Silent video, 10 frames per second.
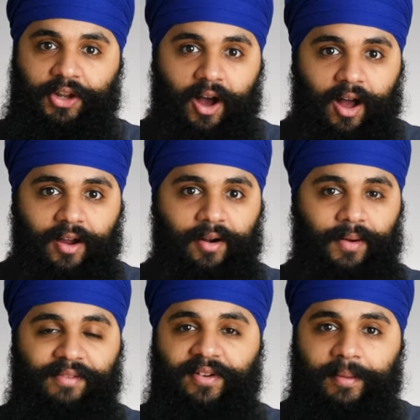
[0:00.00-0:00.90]
the dog or
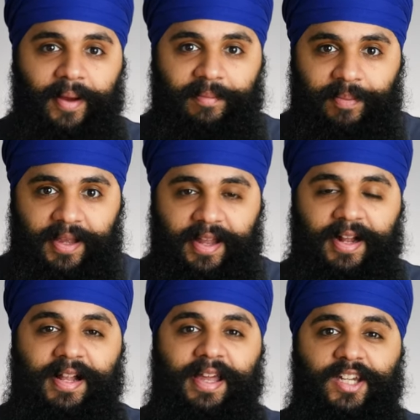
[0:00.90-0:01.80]
whatever it might be,
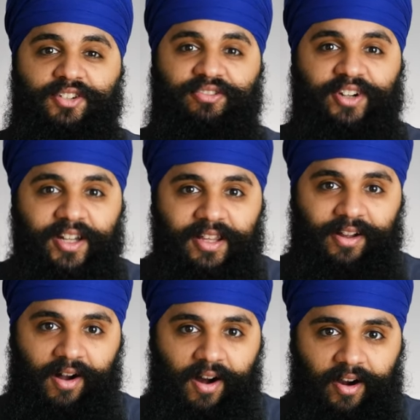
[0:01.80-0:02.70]
it's really
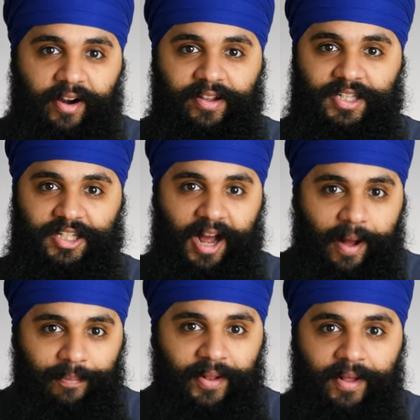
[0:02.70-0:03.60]
hard to
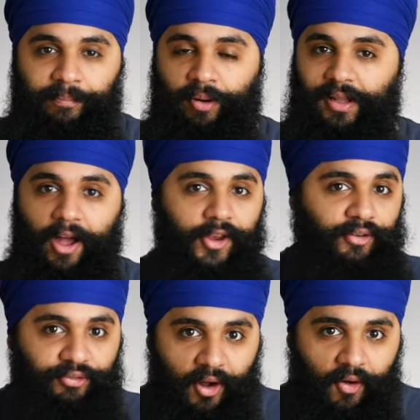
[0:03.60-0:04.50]
stop, pull out your
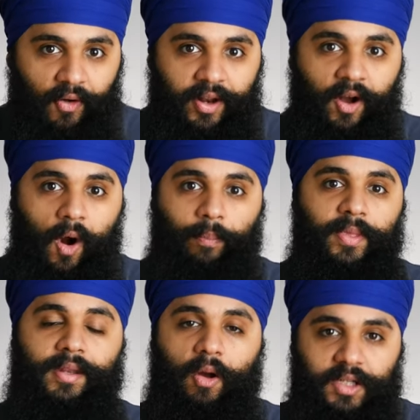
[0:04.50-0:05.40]
phone, open
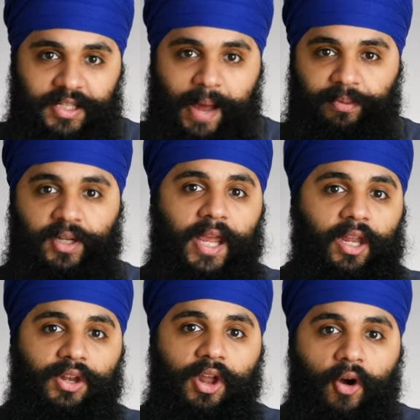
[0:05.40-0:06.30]
the notes app and take
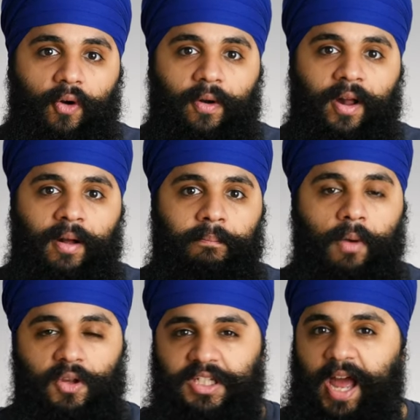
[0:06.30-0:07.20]
a note.
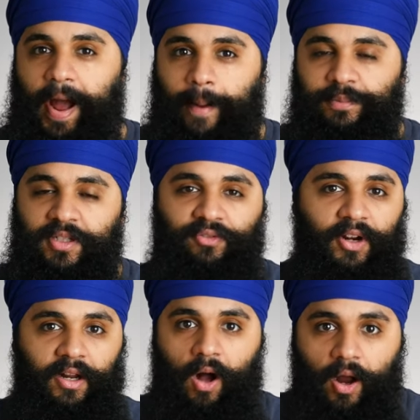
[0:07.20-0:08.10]
Most apps,
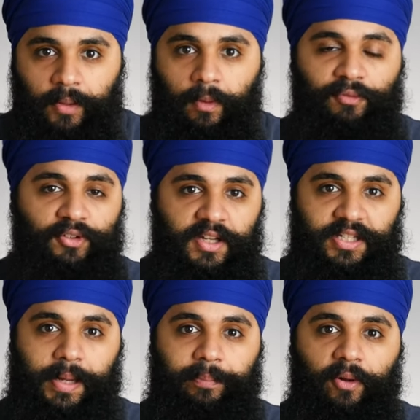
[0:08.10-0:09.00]
like Audible, for
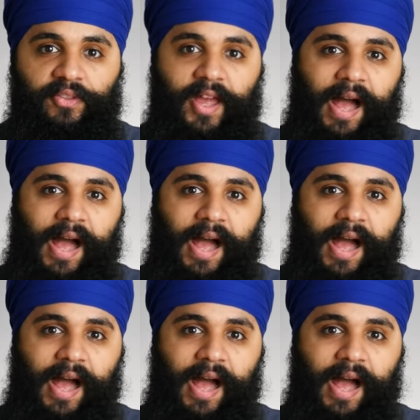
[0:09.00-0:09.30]
example, they